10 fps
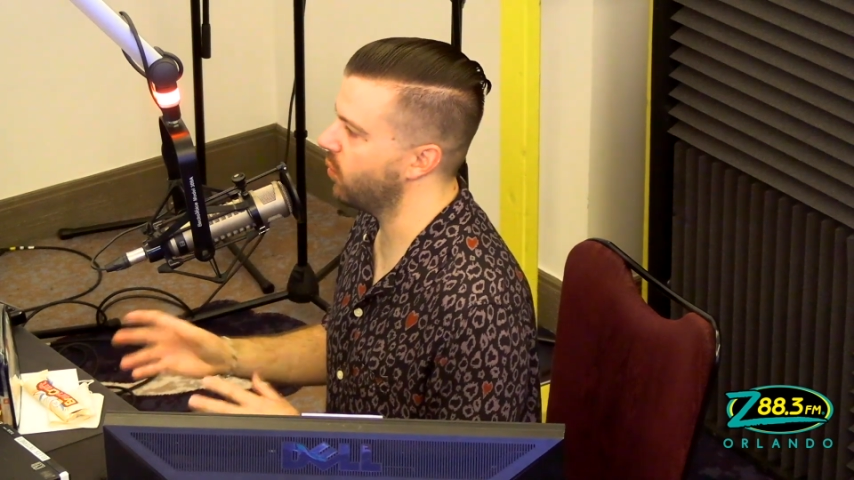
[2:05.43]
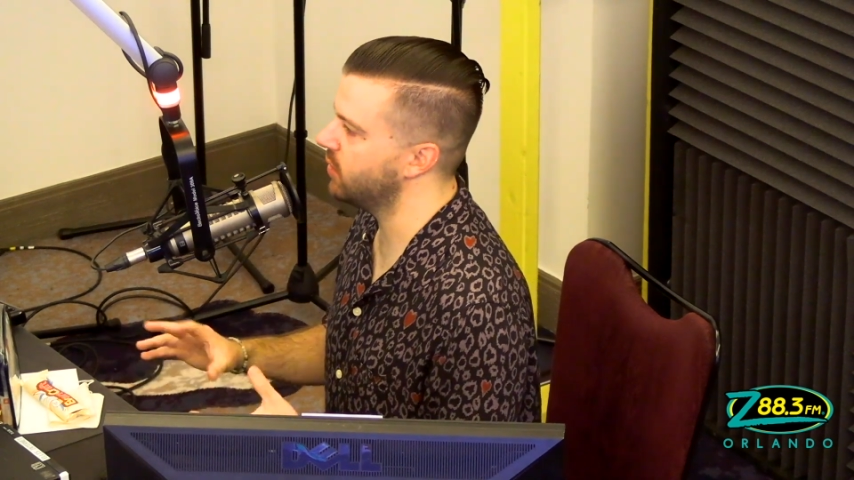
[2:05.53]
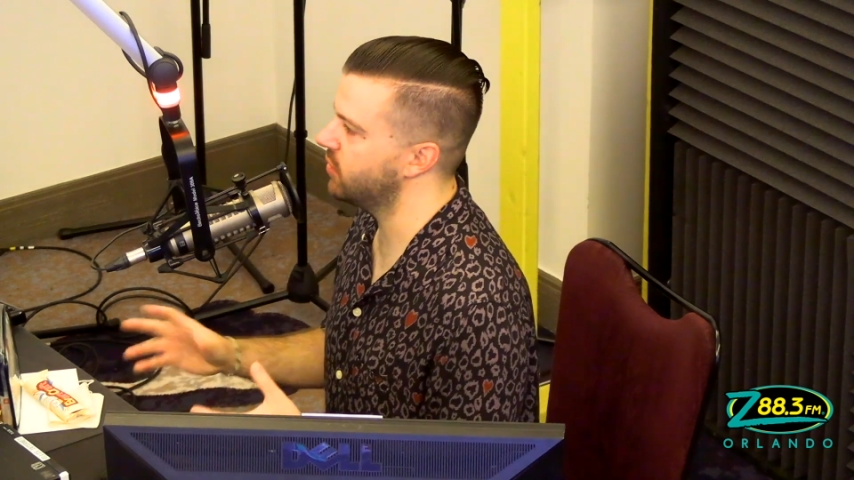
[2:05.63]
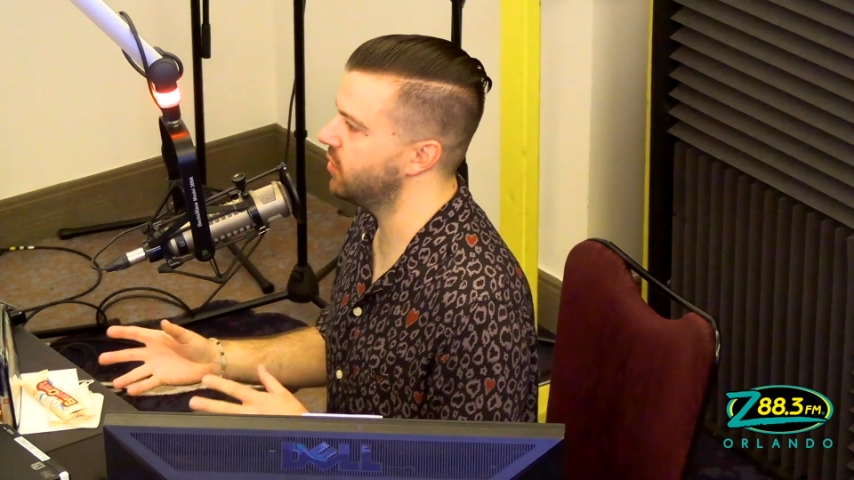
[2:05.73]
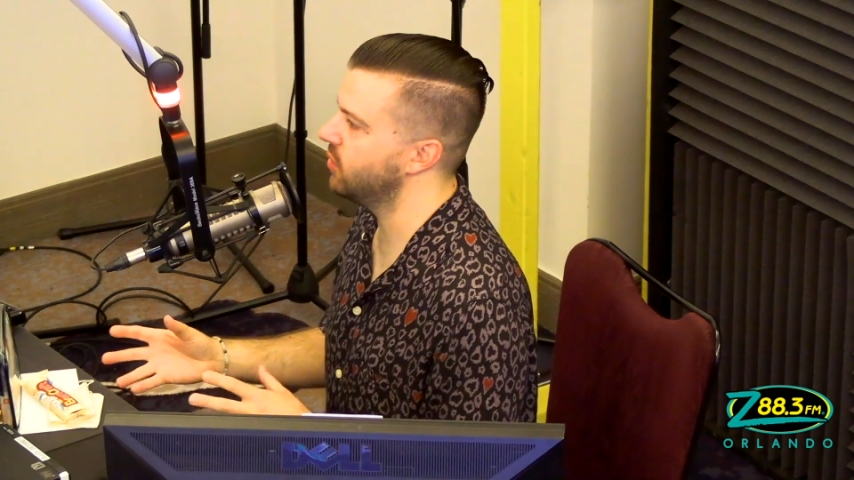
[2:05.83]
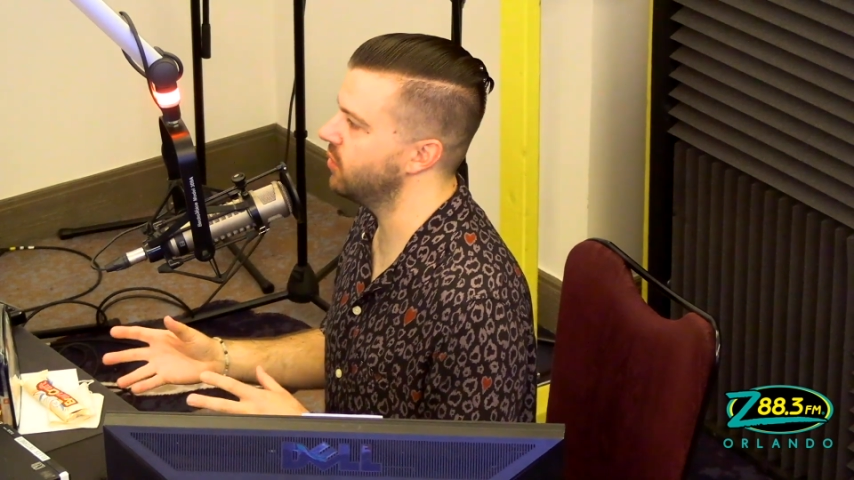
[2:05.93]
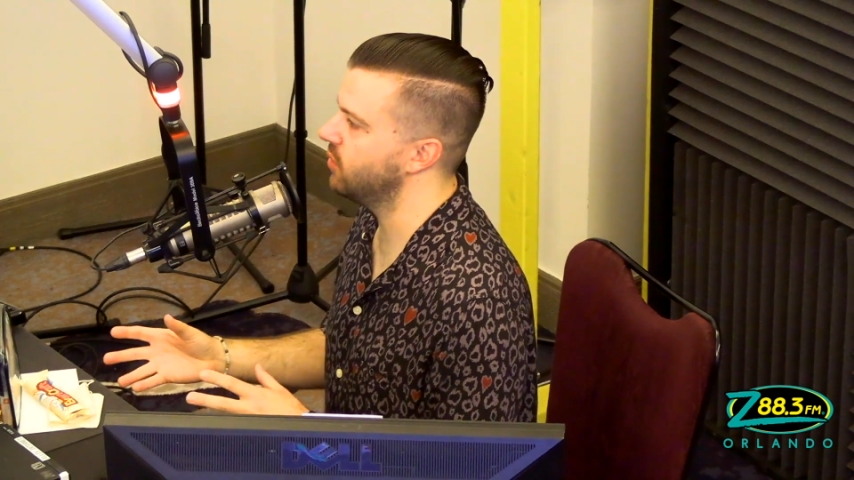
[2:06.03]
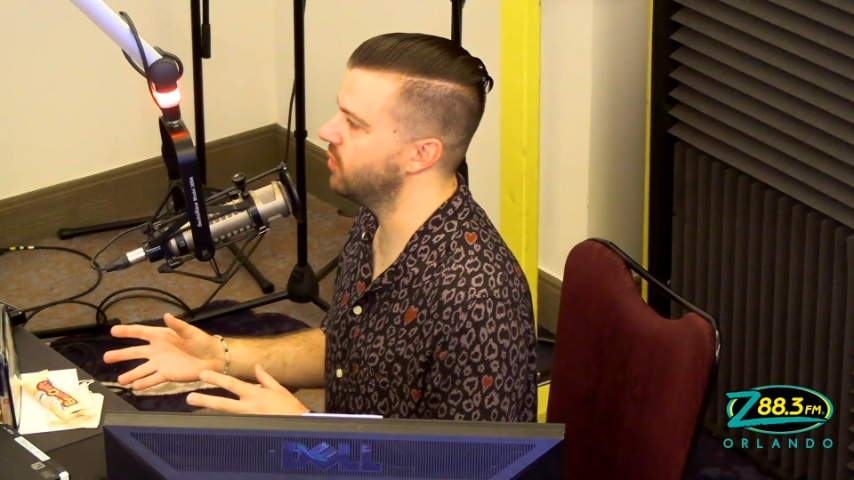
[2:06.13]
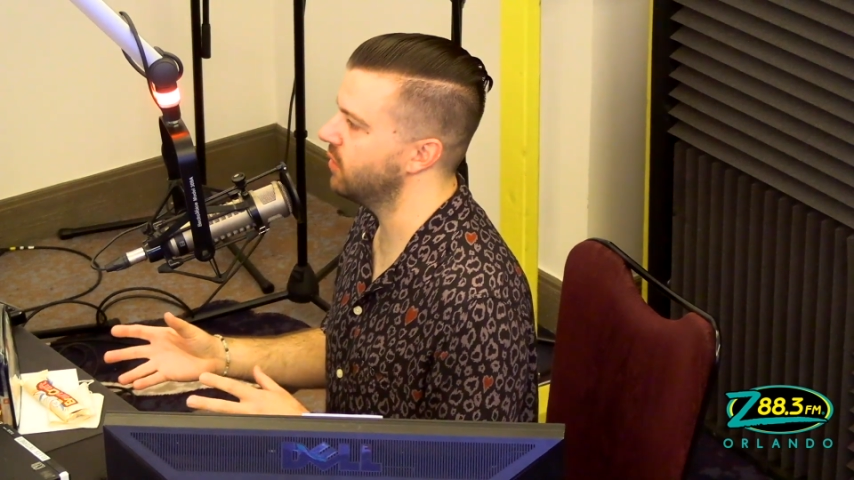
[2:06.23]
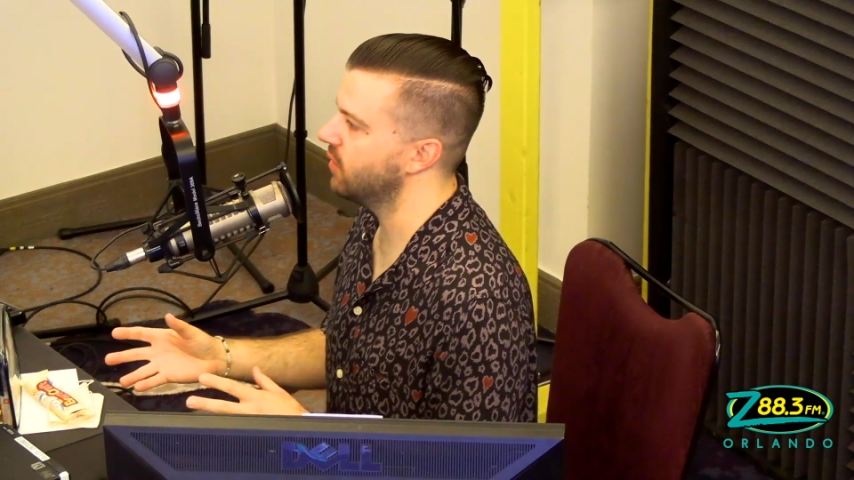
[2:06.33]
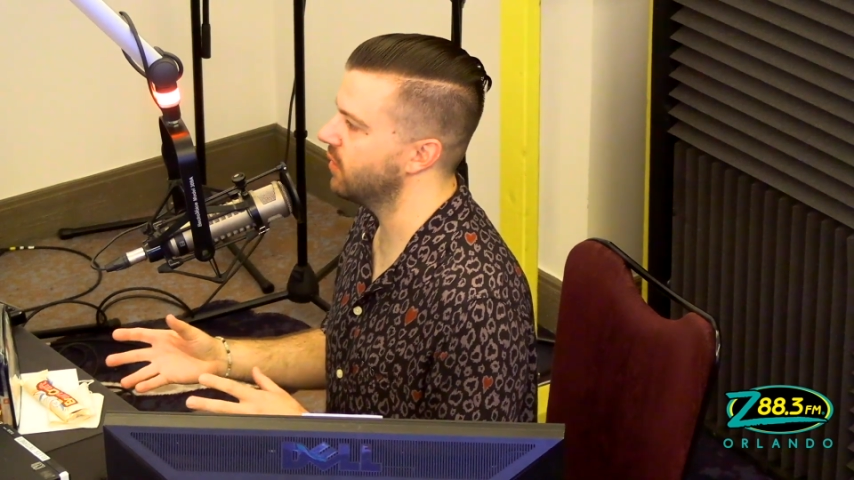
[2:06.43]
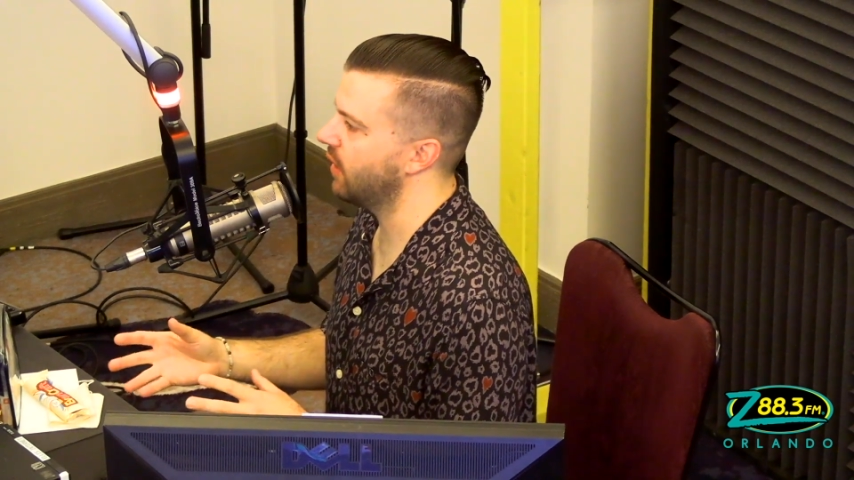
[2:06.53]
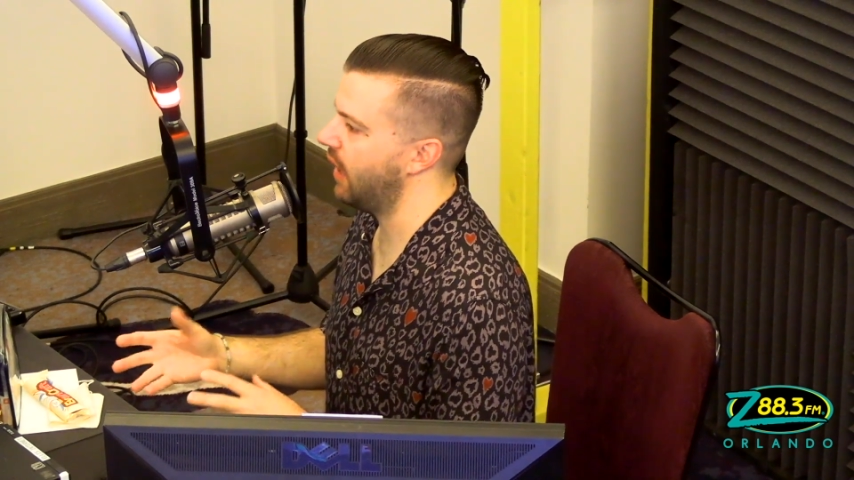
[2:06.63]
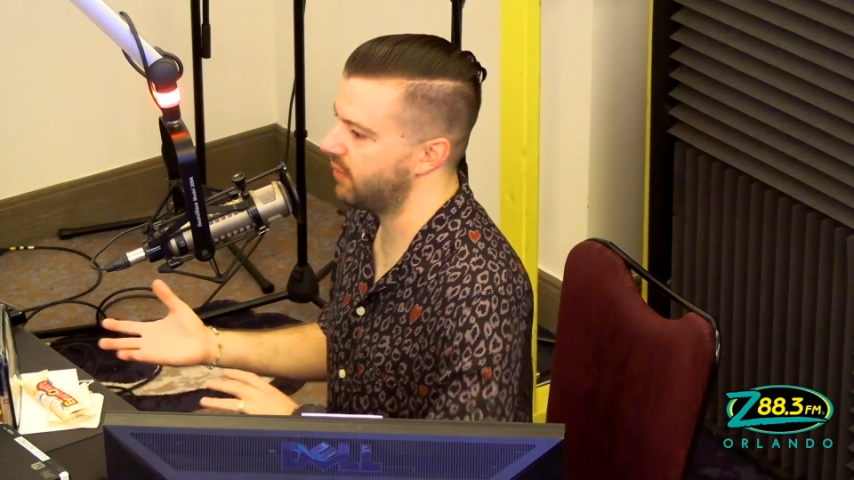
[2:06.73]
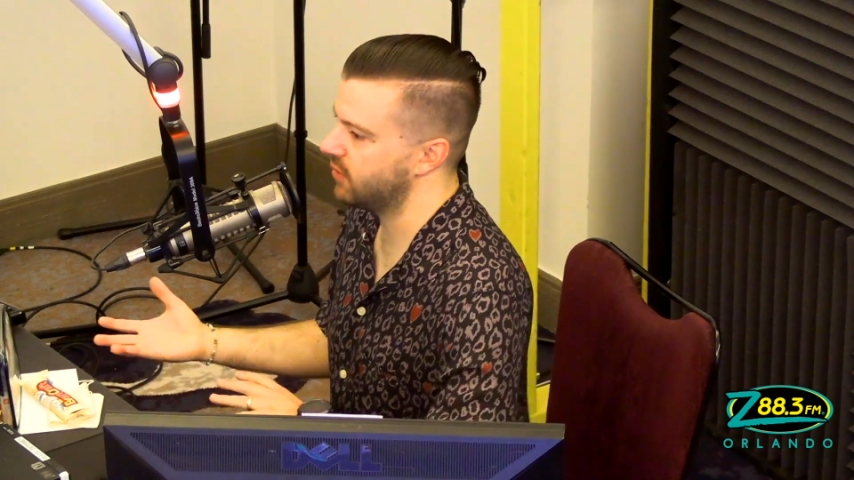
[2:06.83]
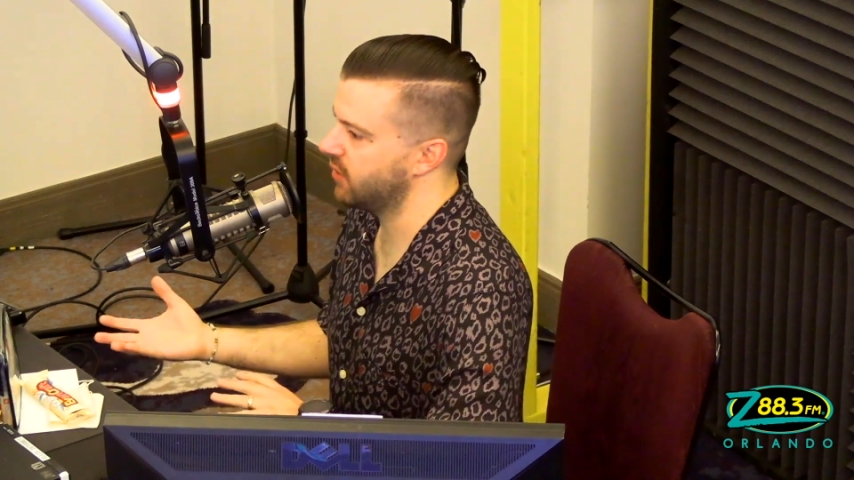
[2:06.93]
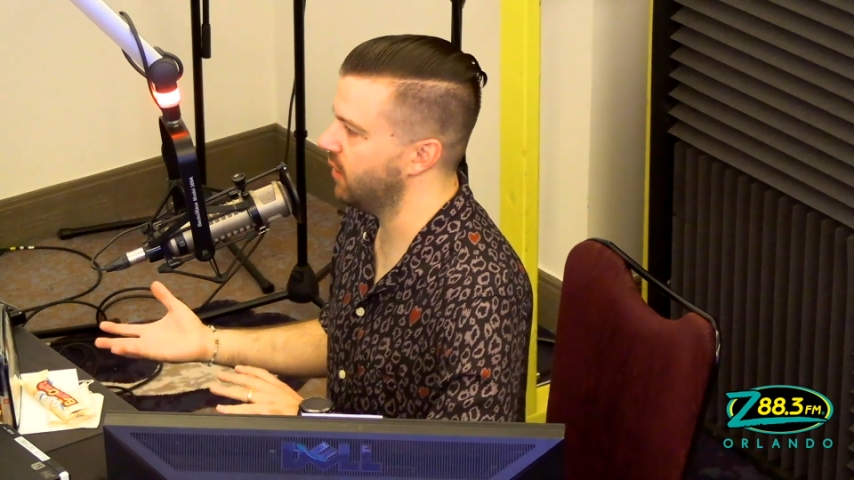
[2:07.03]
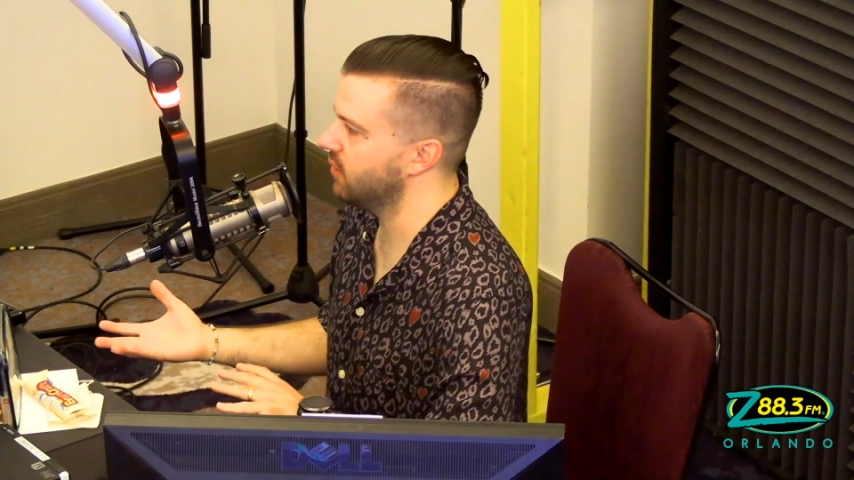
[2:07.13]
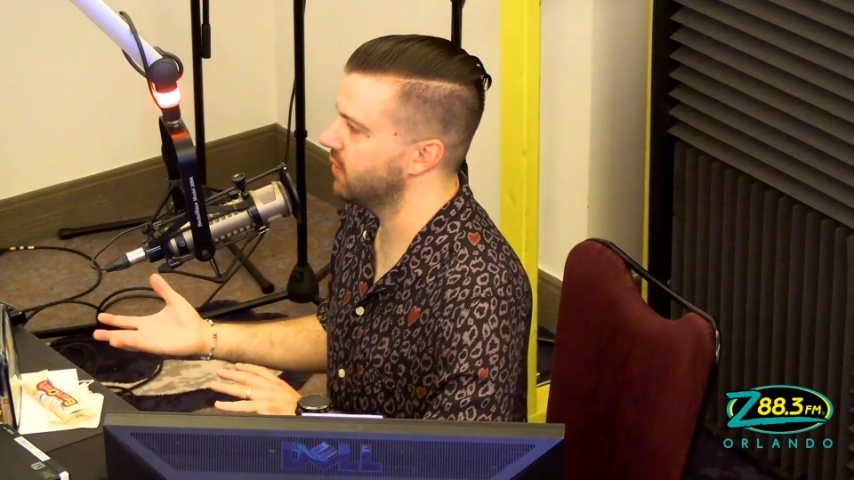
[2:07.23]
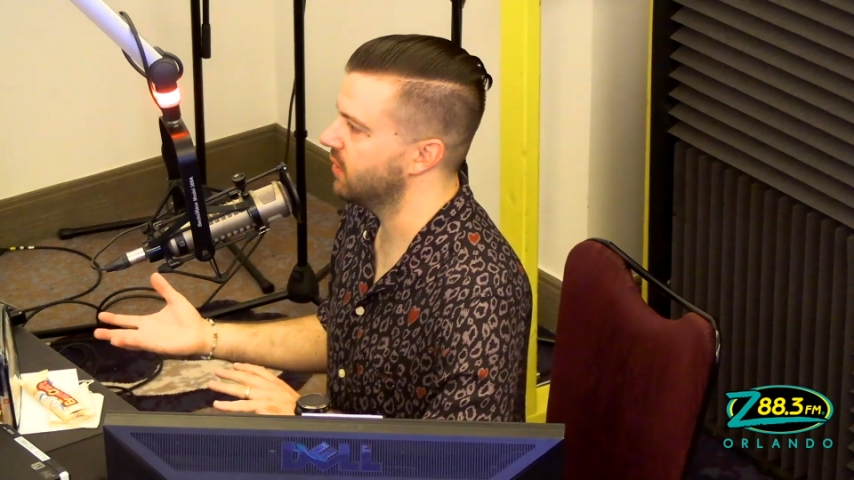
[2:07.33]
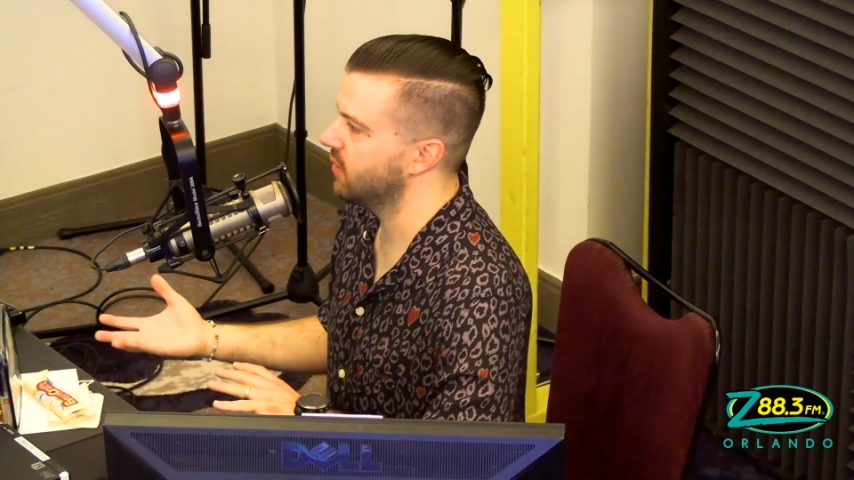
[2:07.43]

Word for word: once you have a child.